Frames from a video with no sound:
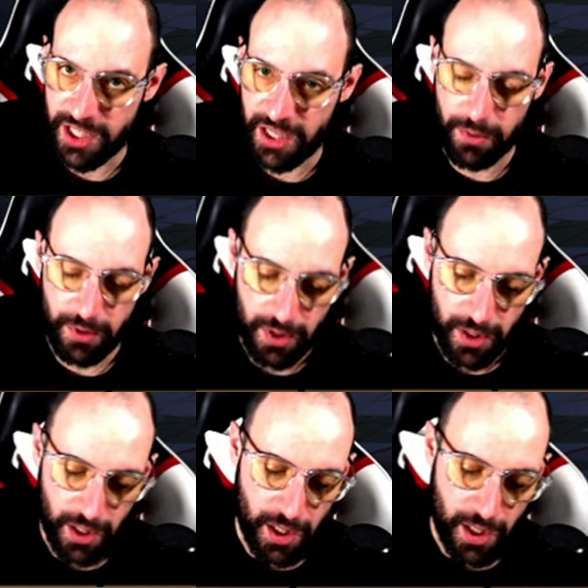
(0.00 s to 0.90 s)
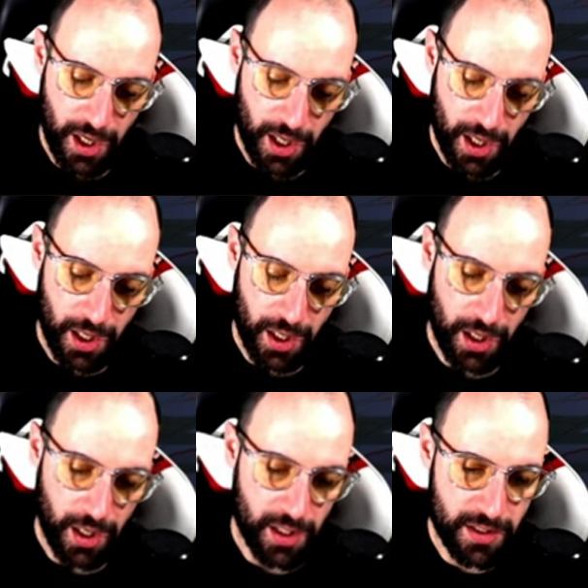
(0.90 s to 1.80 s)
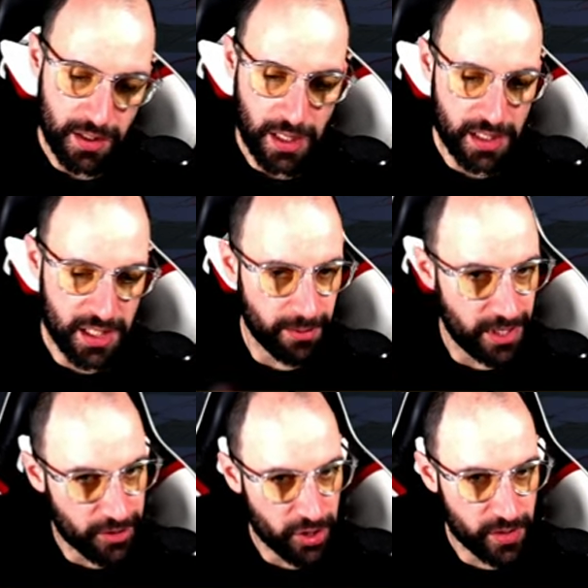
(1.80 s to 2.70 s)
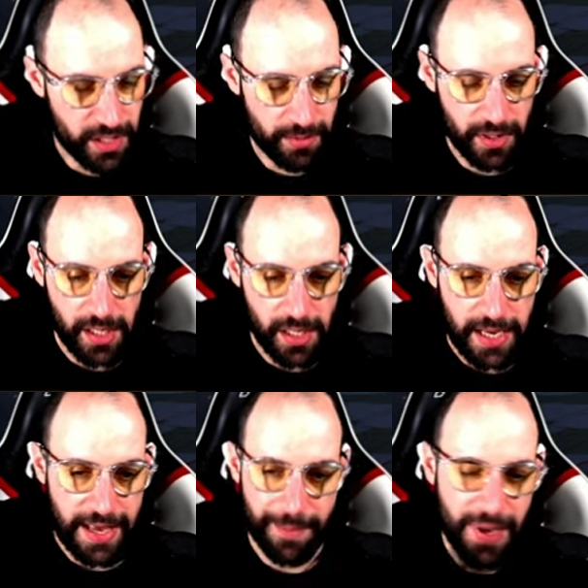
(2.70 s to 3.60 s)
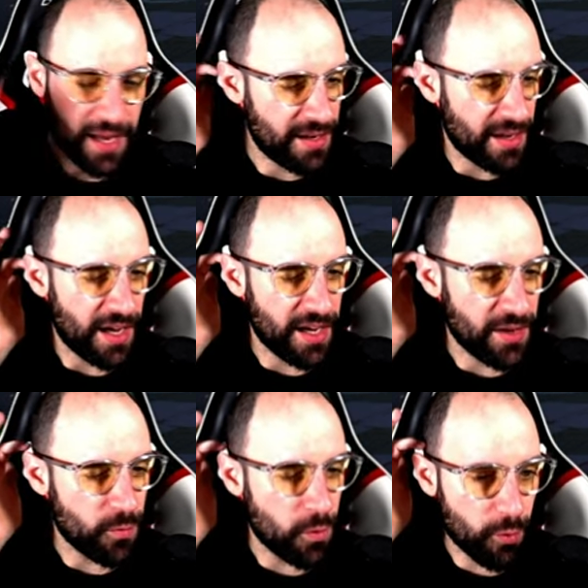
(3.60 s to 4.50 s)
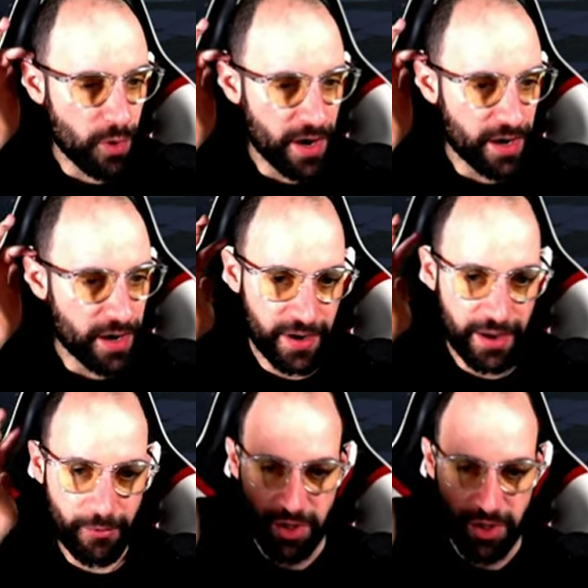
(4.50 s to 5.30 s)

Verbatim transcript: example, uh, it's a similar concept. And man, in World of Warcraft, when I